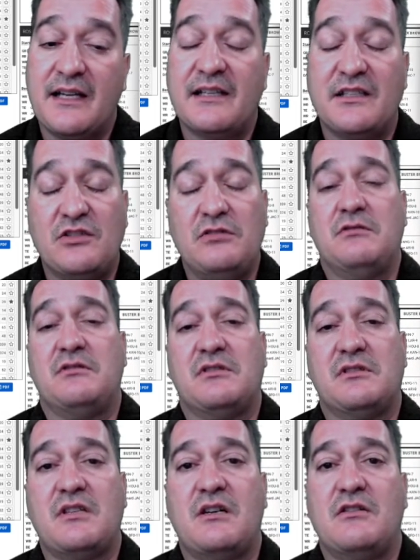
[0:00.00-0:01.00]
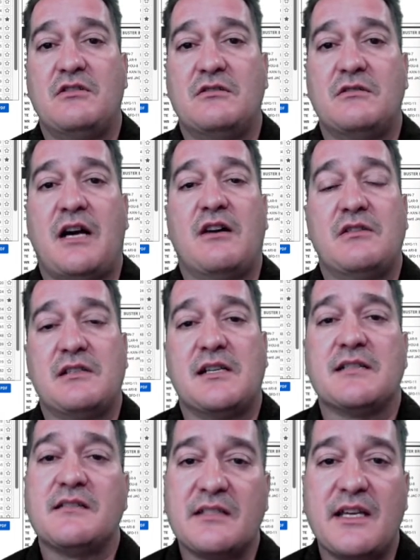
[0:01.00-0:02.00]
got issues. So I always
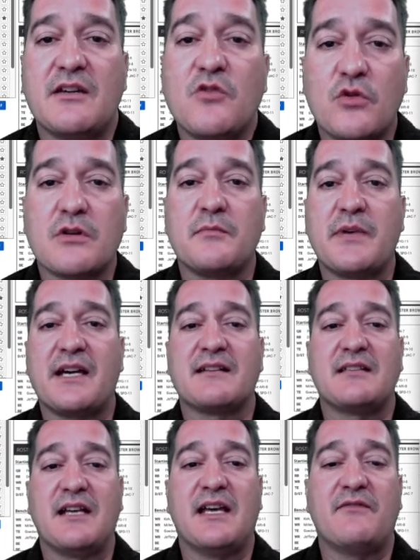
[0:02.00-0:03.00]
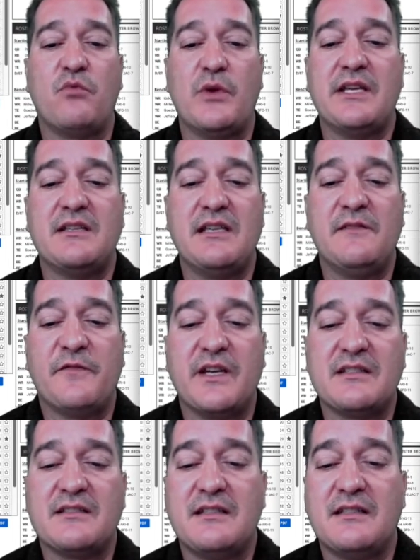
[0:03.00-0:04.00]
like to take quarterbacks that have weak
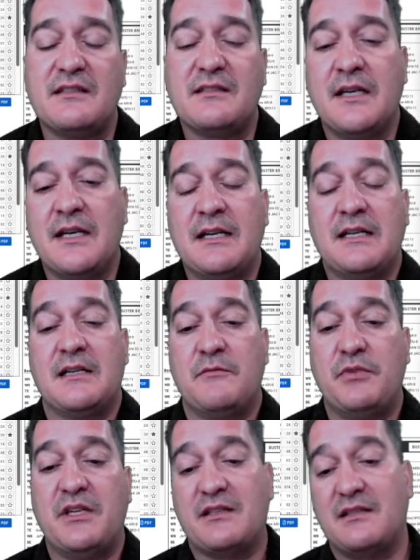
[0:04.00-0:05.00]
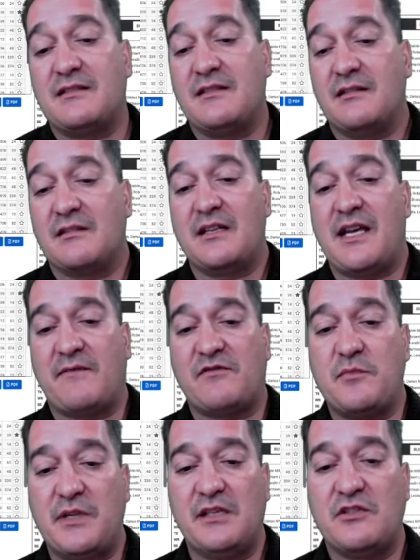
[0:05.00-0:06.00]
defenses because they're going to have
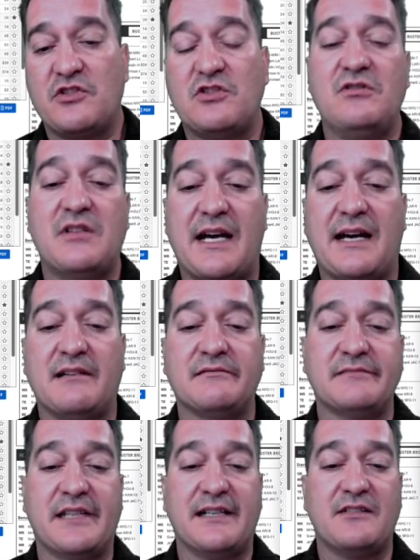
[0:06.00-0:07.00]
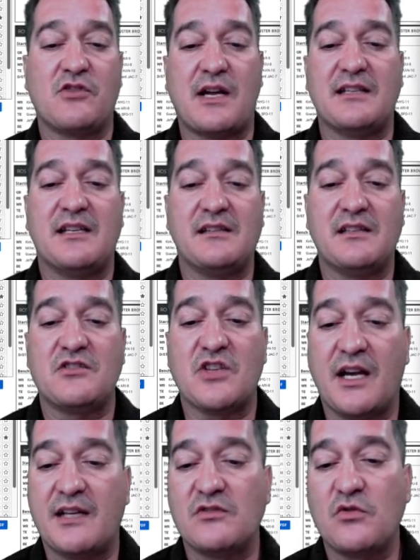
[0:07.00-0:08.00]
to be in a shootout. I tried to get the
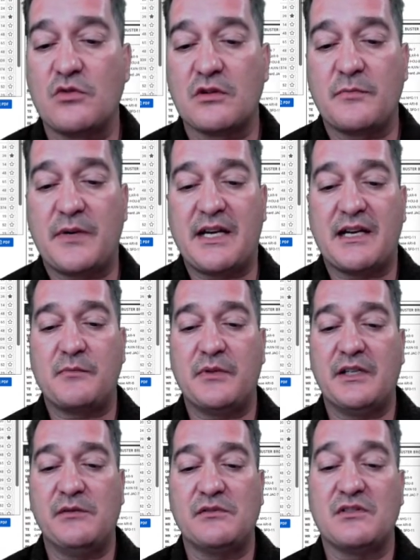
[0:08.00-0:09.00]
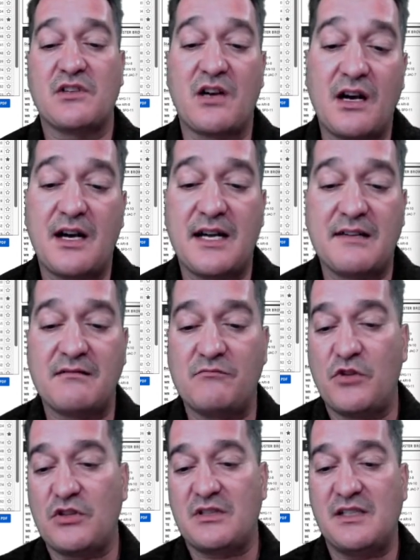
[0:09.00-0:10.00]
Giants quarterback, but he was
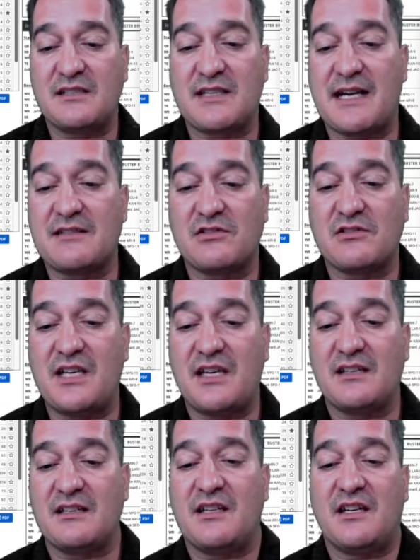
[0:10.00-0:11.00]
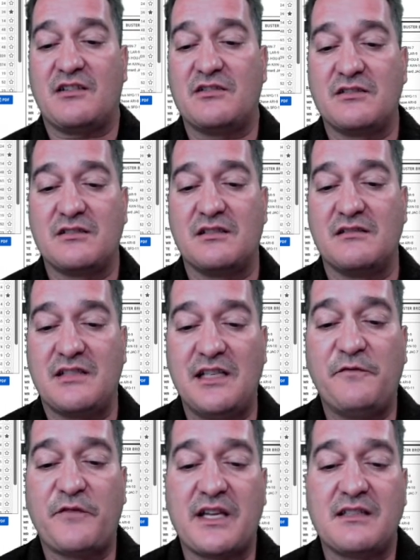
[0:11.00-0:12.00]
gone. Most of these guys are taking kickers and
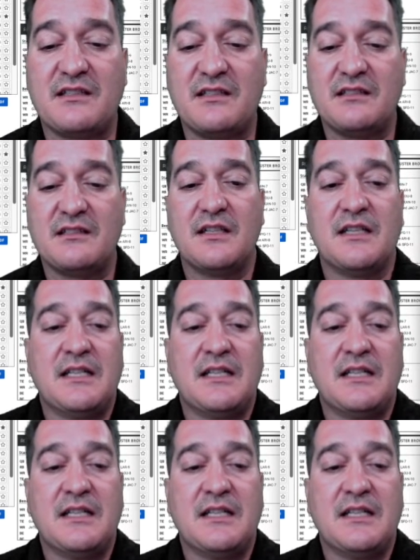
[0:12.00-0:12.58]
defenses.